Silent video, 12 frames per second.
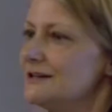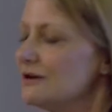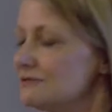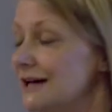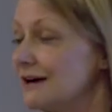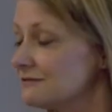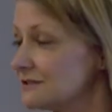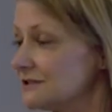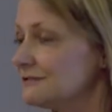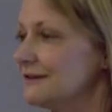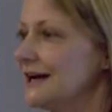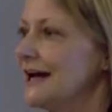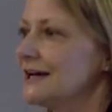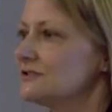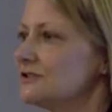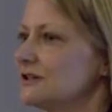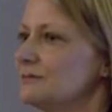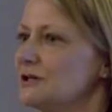no doubt to create
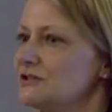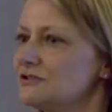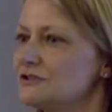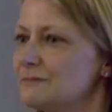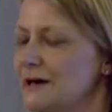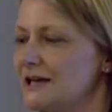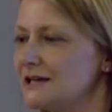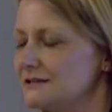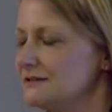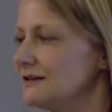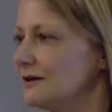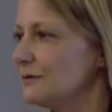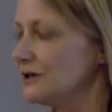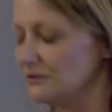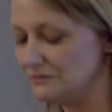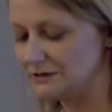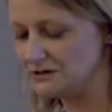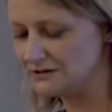extra commercial space. You know,
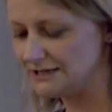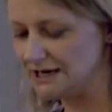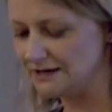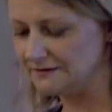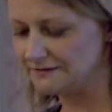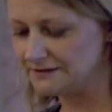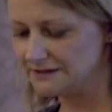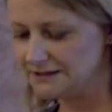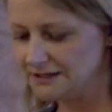we're not daft.